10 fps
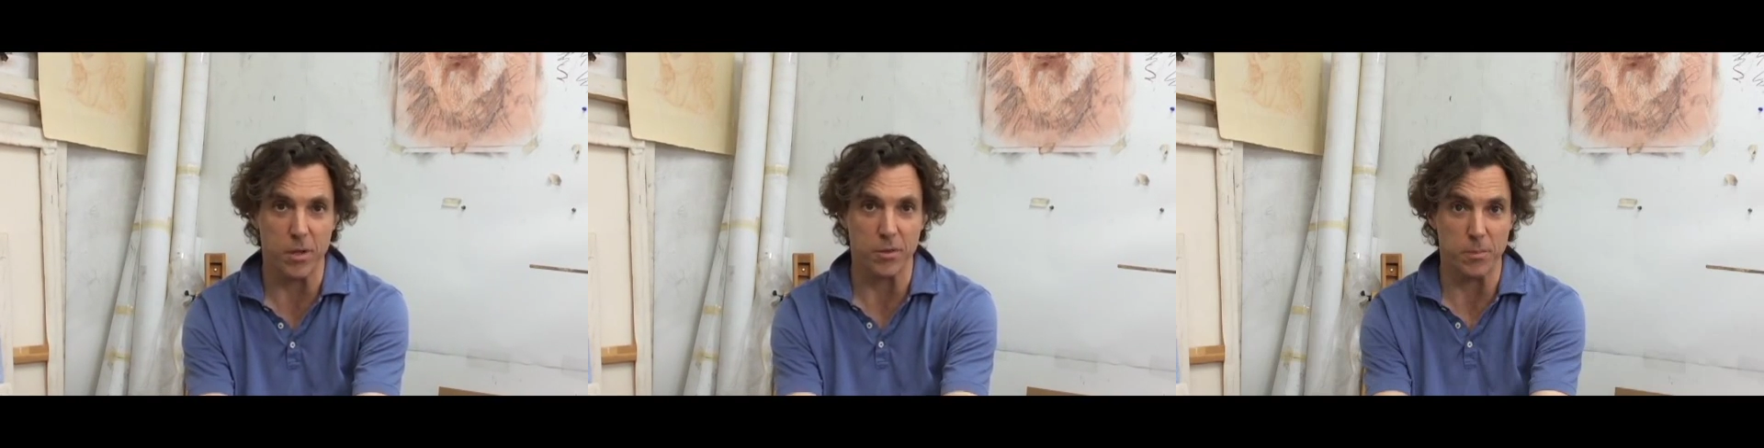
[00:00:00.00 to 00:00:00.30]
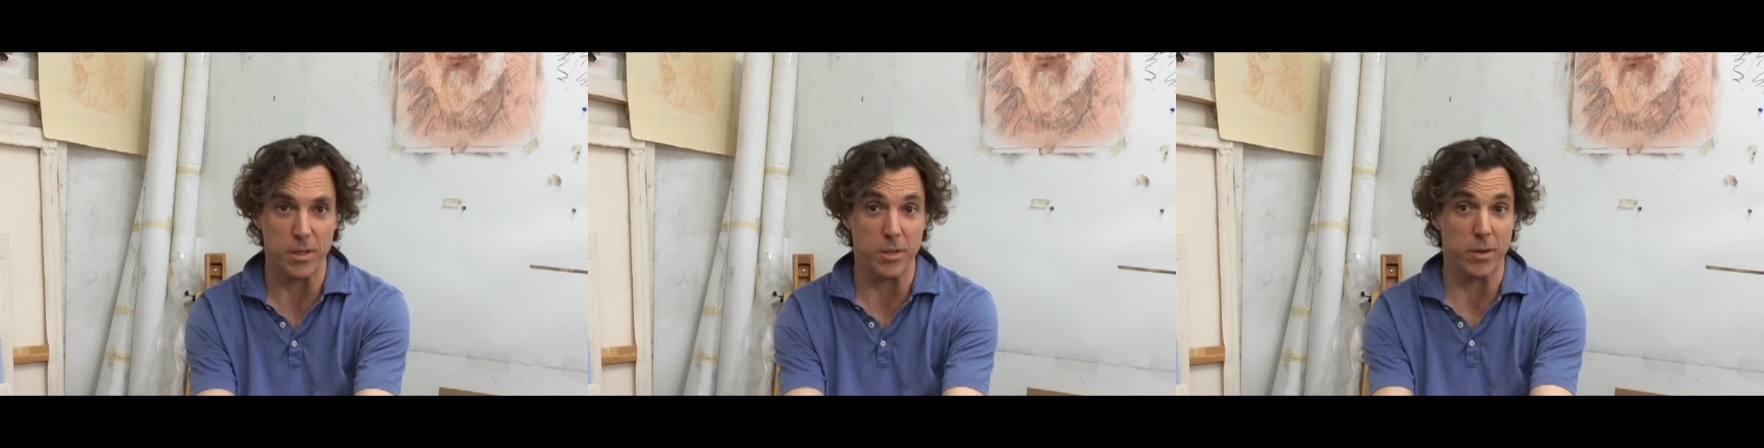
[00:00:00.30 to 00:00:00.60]
but
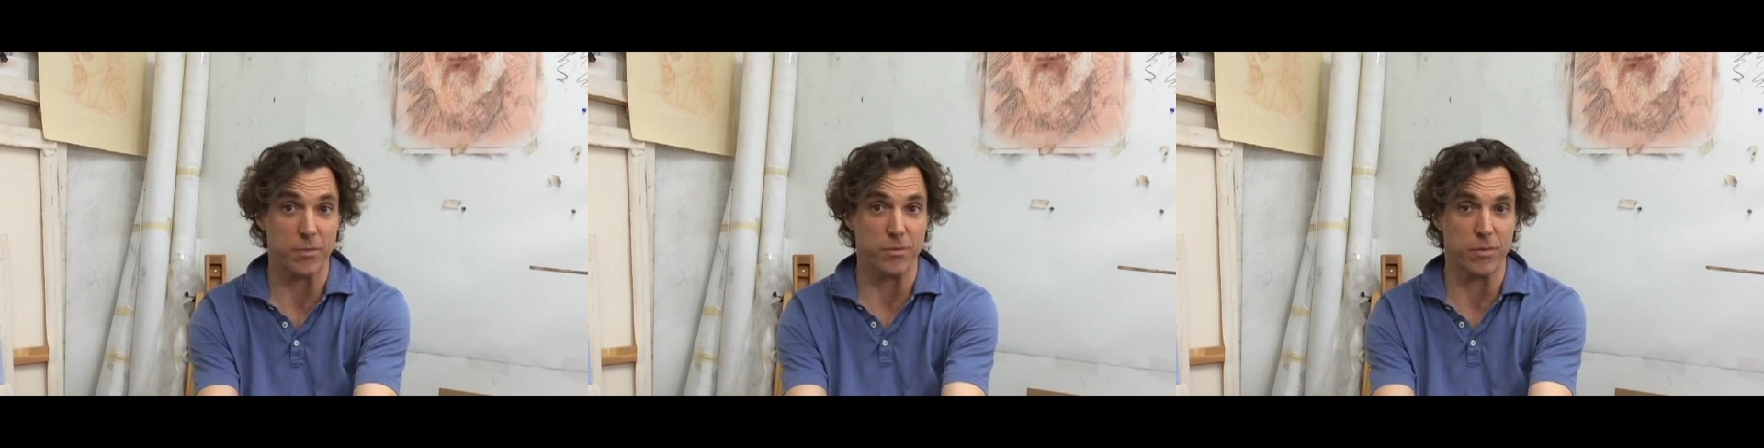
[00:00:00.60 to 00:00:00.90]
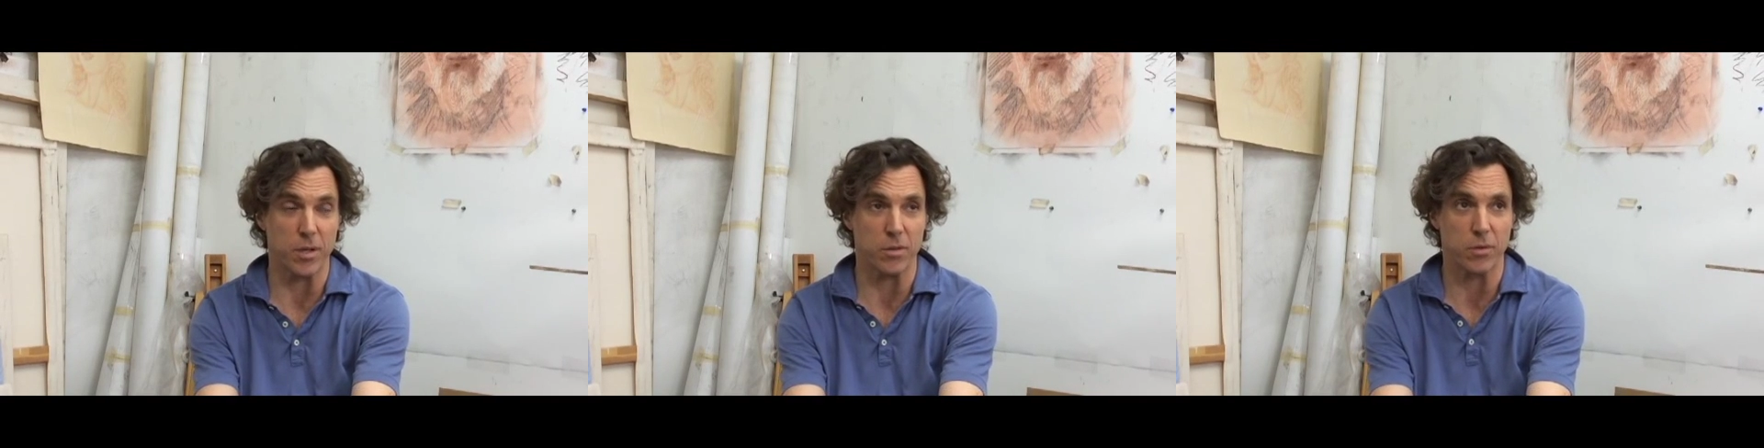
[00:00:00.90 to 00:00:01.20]
ultimately you have
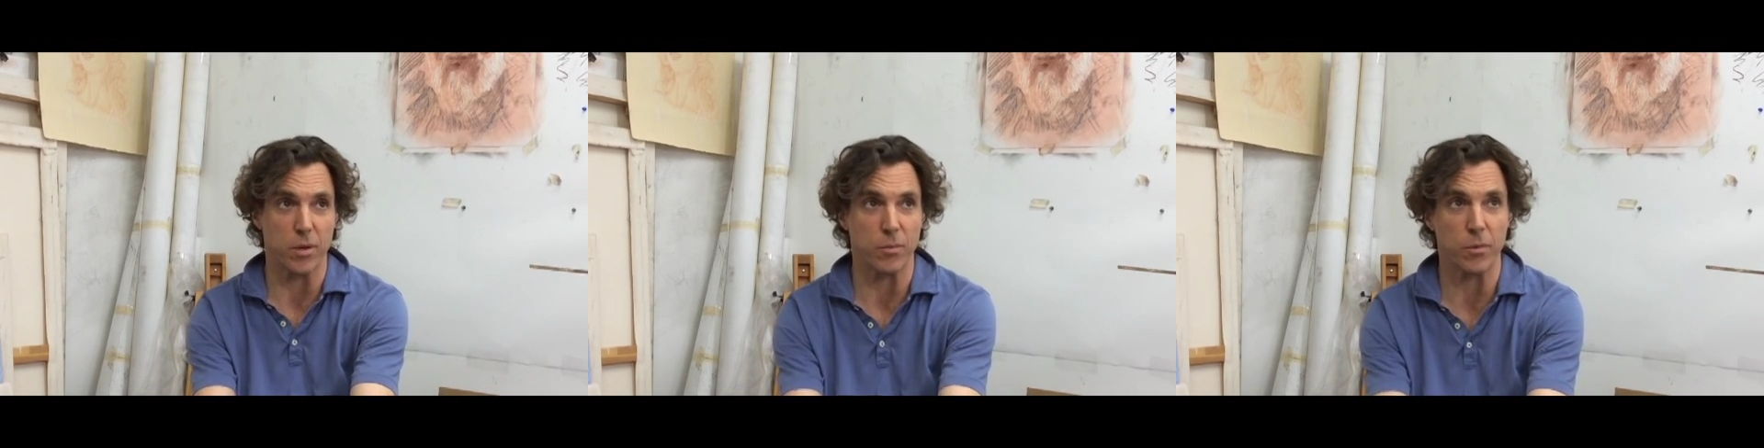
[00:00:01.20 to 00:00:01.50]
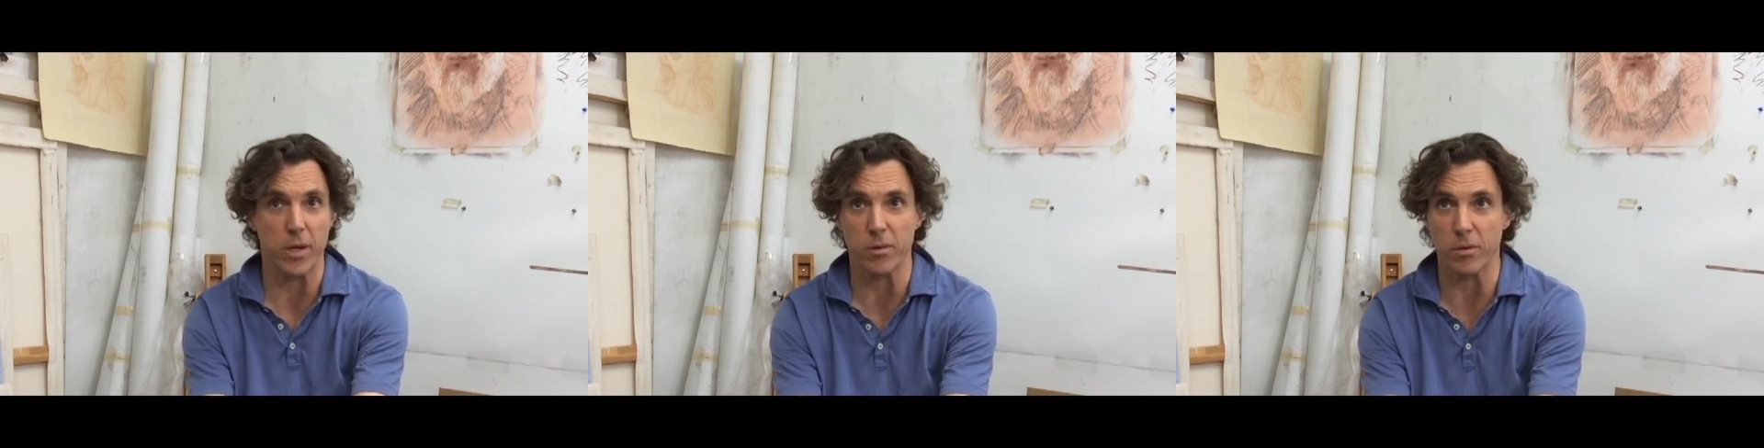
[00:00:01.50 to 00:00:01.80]
to find your
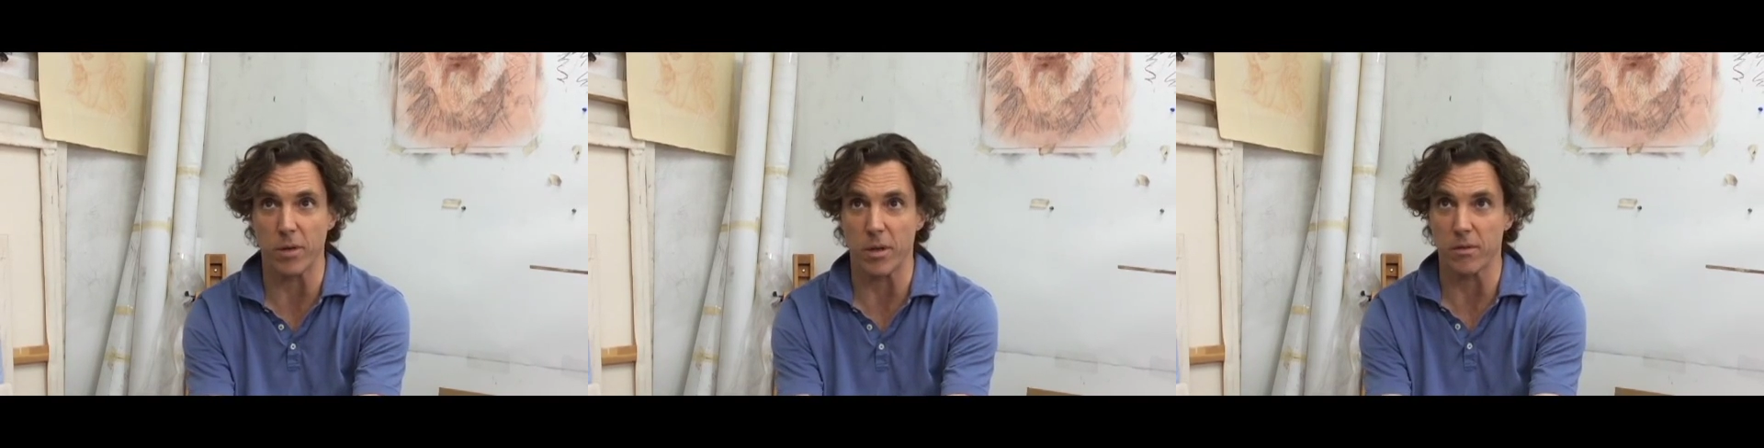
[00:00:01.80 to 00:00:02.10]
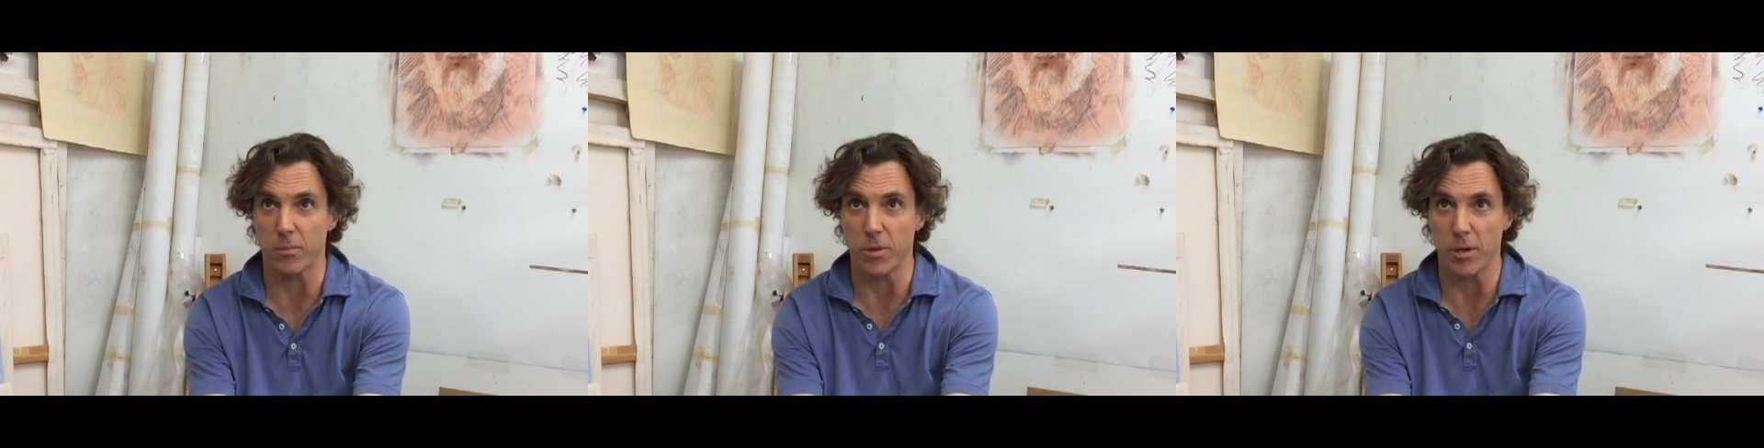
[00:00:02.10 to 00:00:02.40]
own way or your
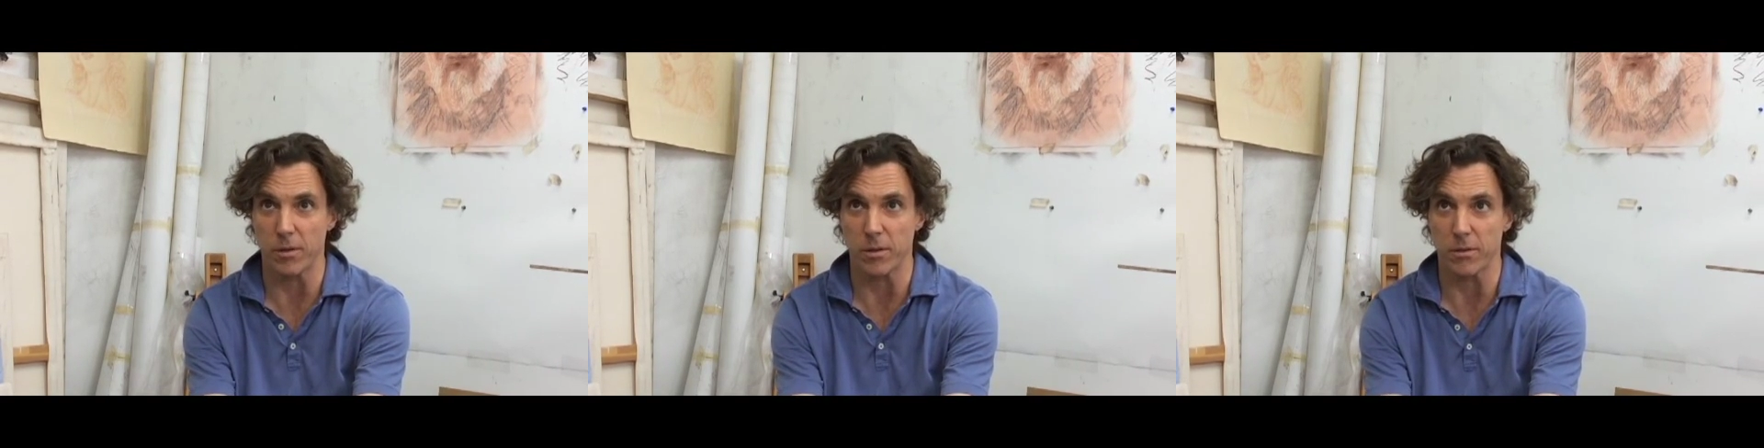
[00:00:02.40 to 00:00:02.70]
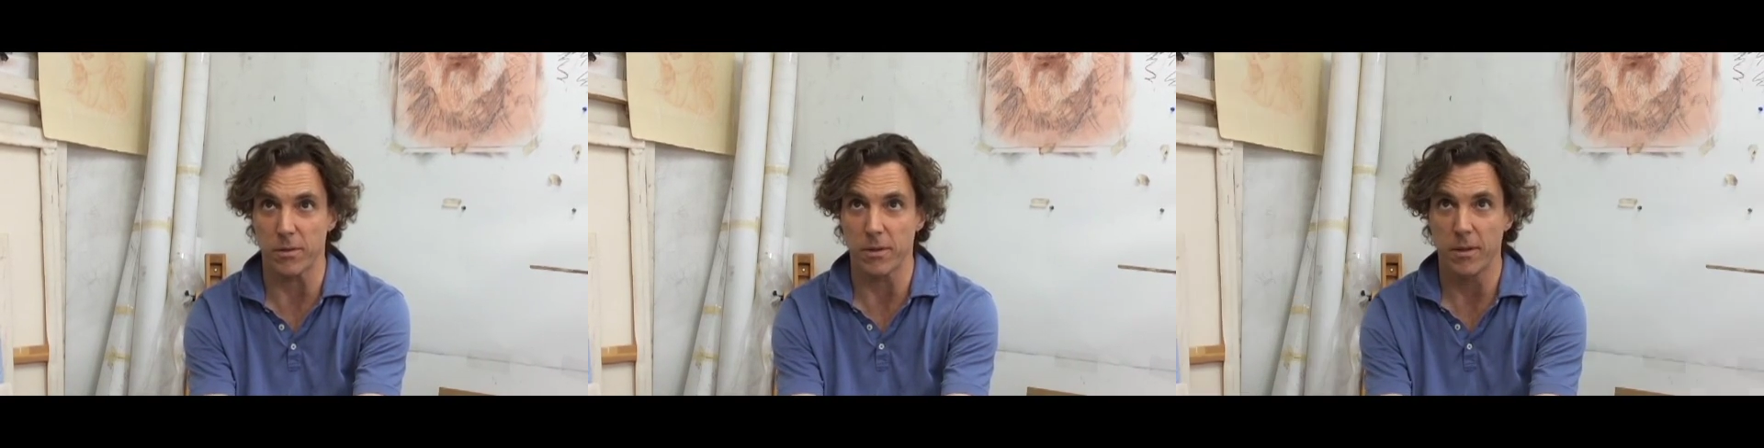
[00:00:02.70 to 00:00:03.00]
art's
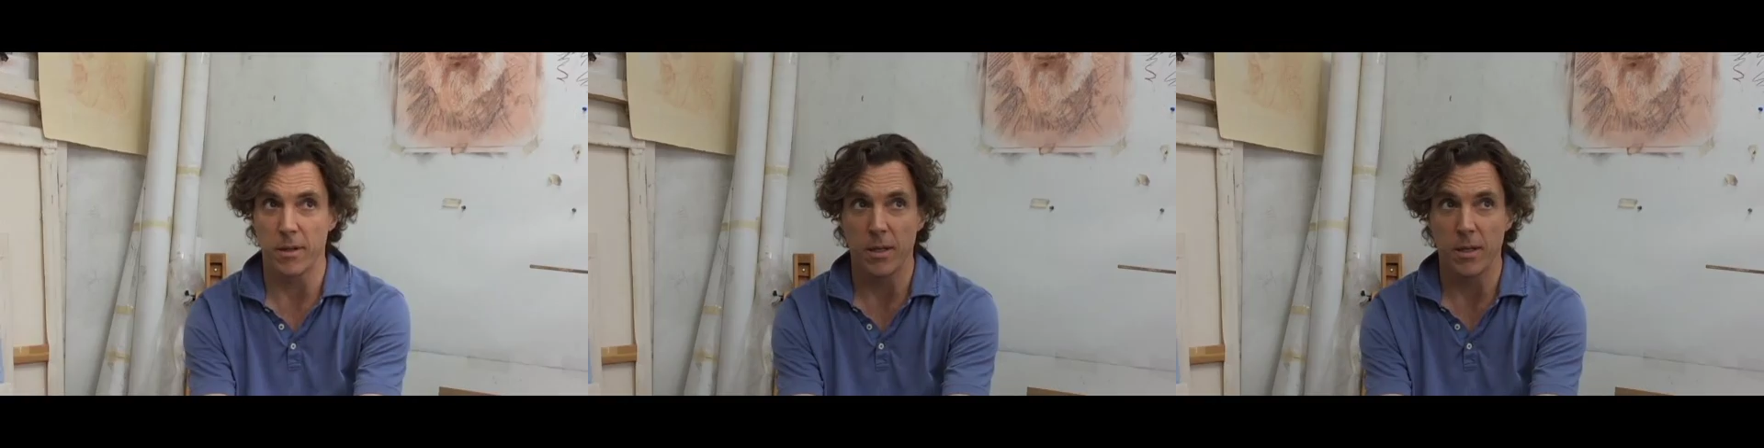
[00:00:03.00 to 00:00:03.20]
worthless.